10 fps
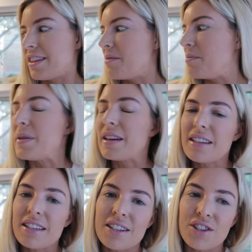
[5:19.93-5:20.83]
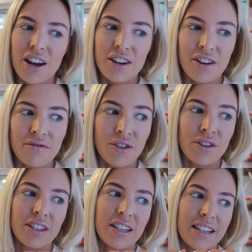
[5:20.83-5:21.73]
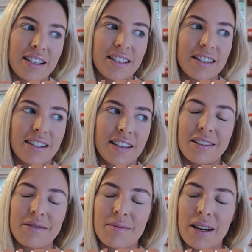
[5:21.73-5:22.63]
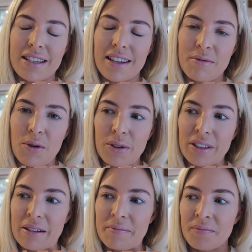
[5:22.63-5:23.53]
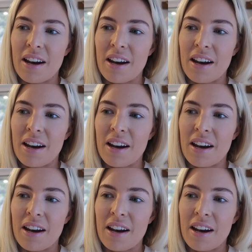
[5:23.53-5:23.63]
The biggest change I've noticed is in my sleep quality.